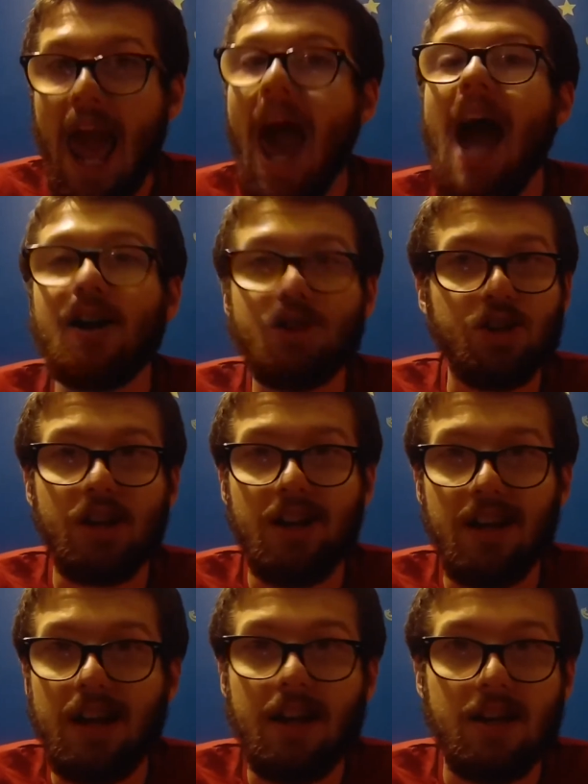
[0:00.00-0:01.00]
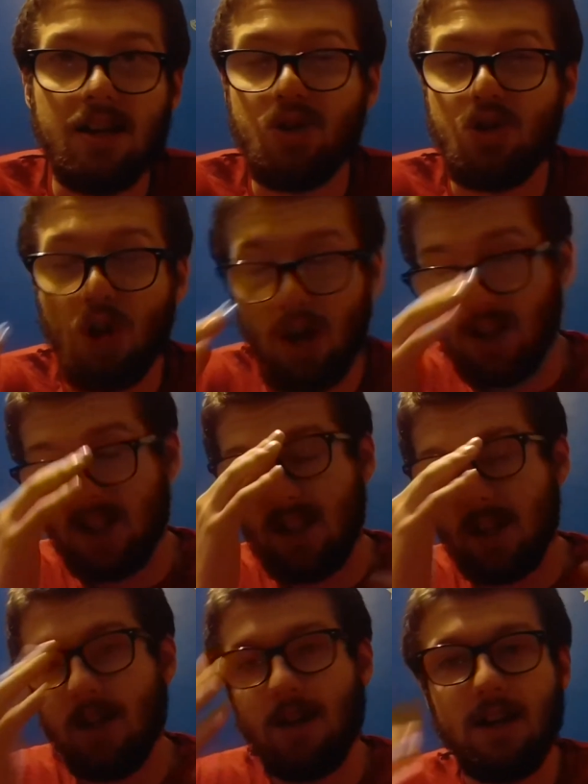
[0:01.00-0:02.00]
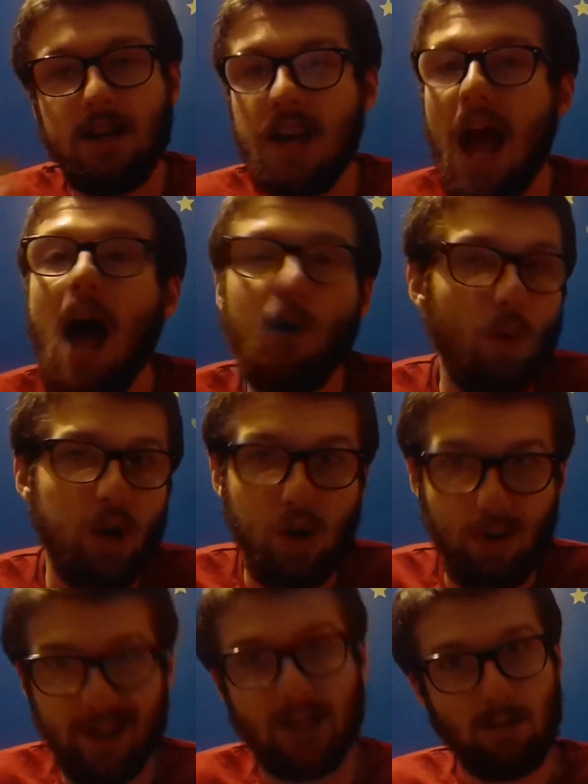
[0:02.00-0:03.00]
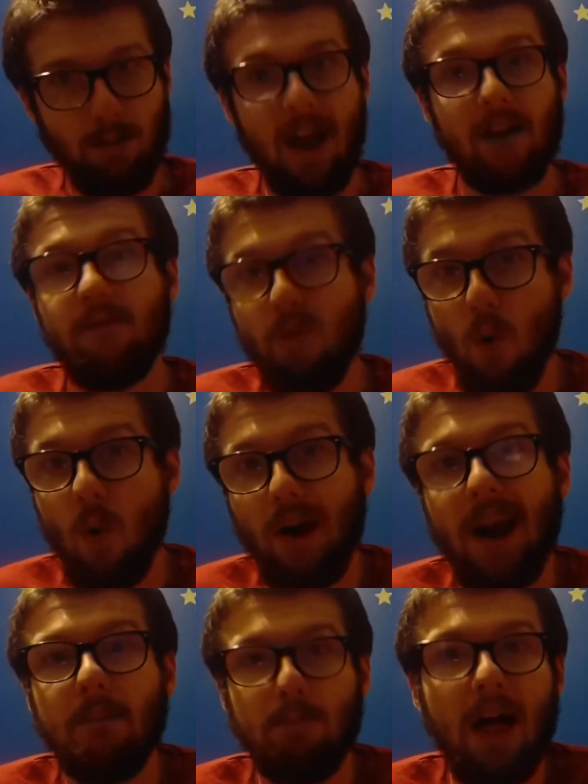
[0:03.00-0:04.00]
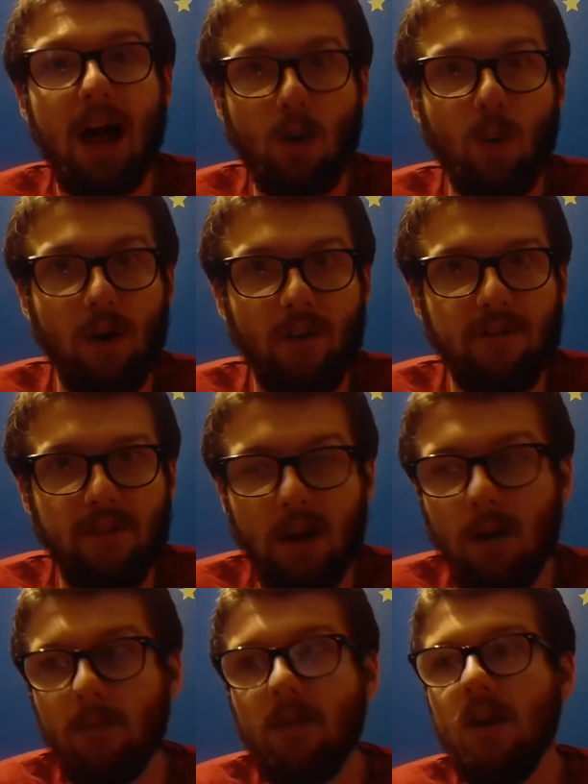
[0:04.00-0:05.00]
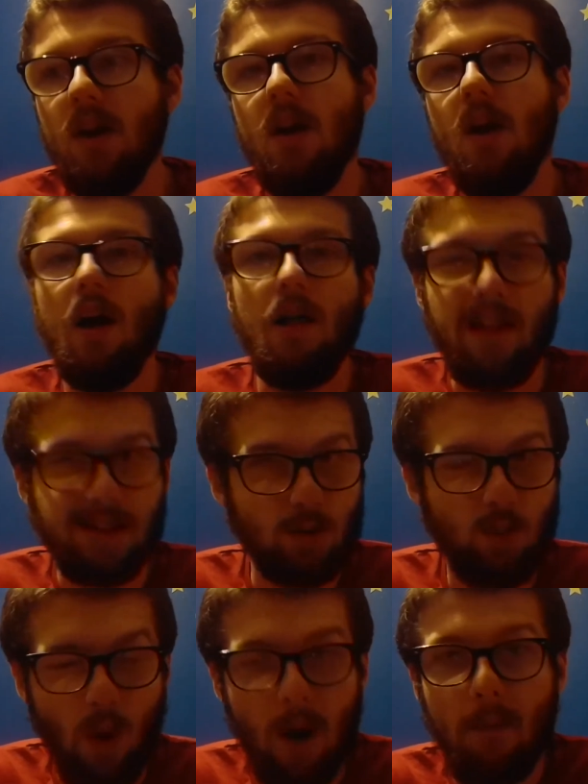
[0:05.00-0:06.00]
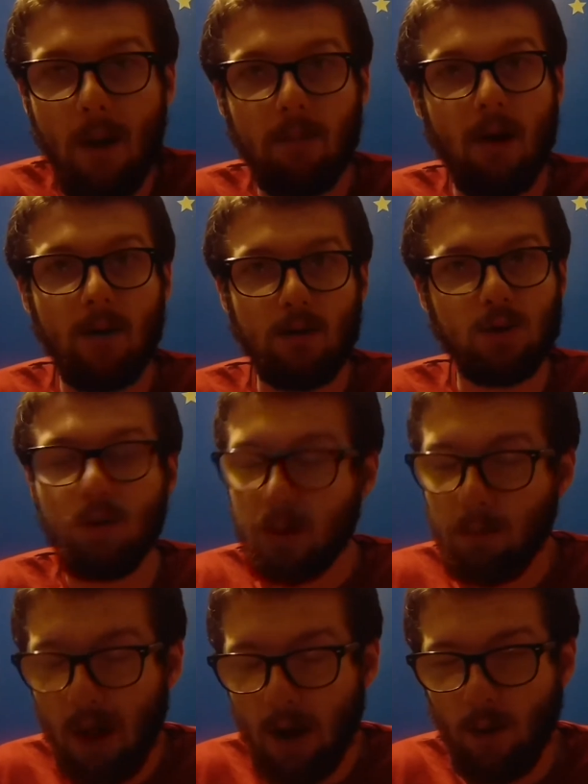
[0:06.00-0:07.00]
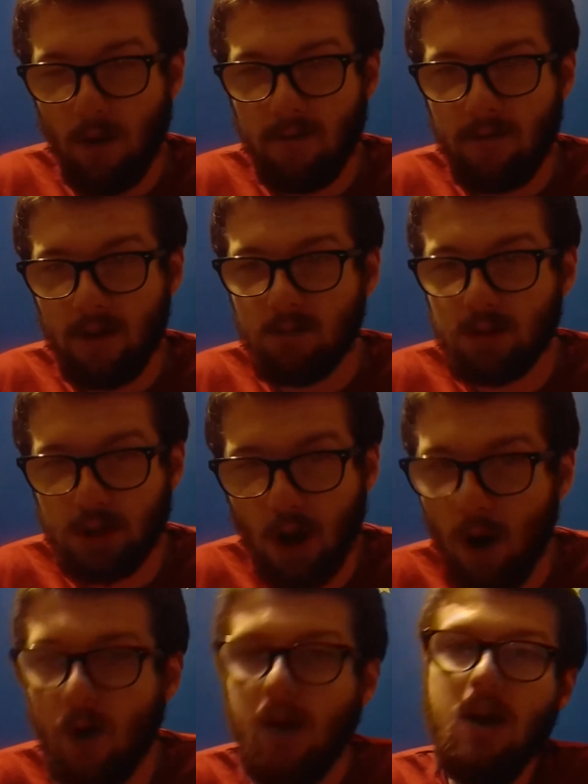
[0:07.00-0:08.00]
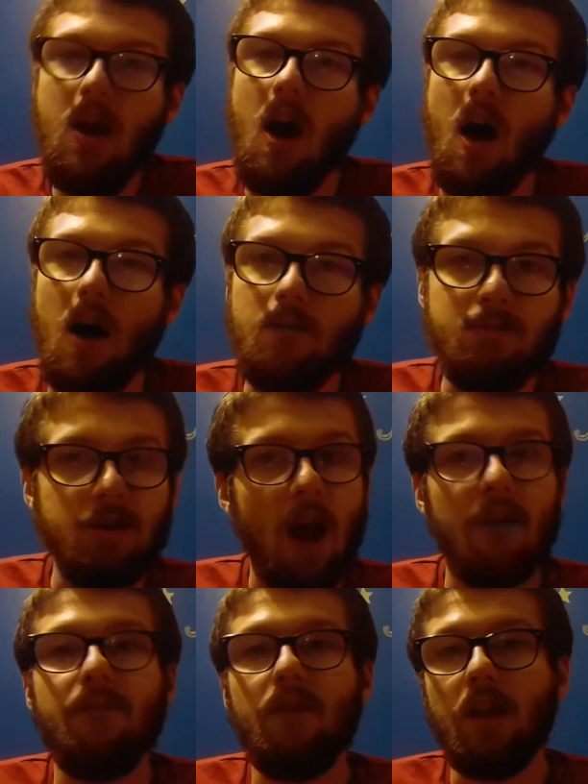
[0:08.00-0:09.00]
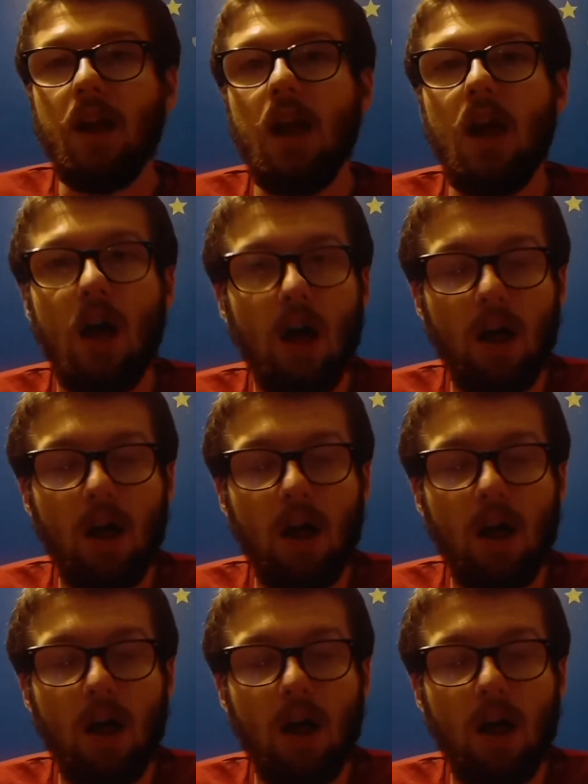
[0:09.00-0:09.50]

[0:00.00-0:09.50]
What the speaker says: action is just not what you expect for a Black Widow film. That's one of my problems with the Black Widow film. So, definitely,